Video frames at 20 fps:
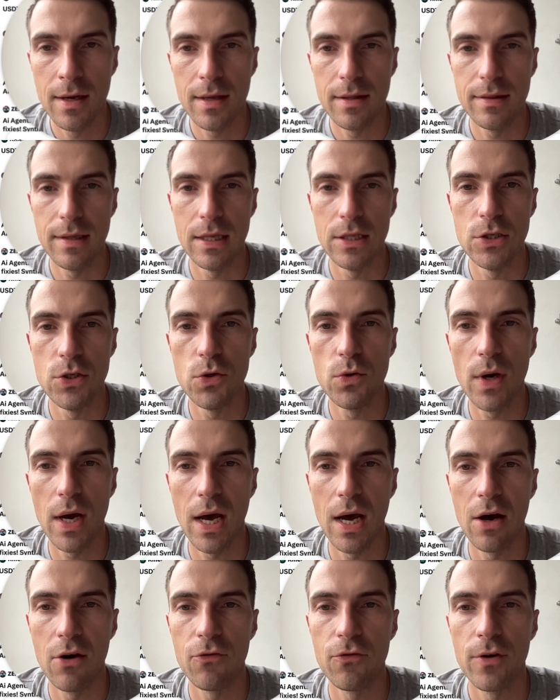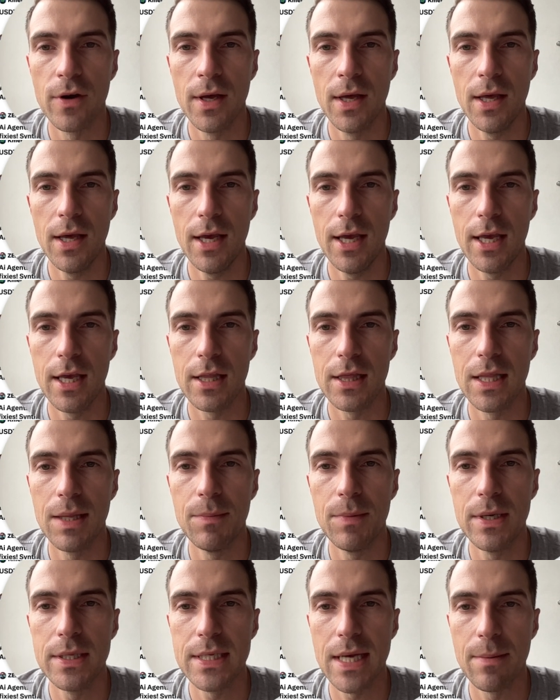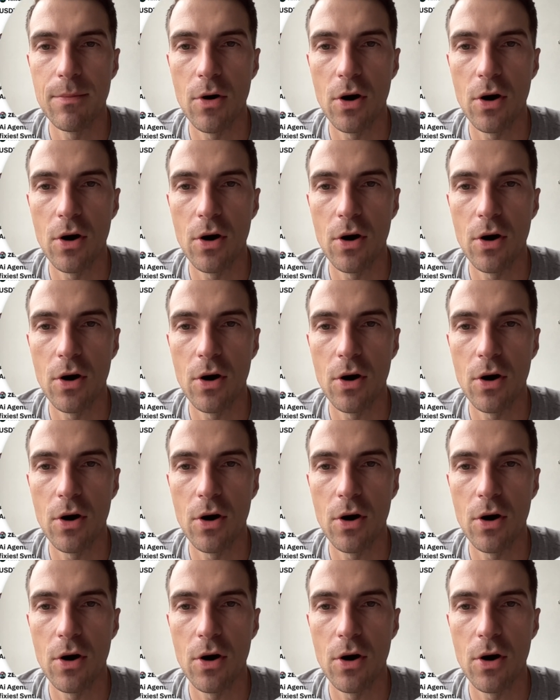They do have a limited time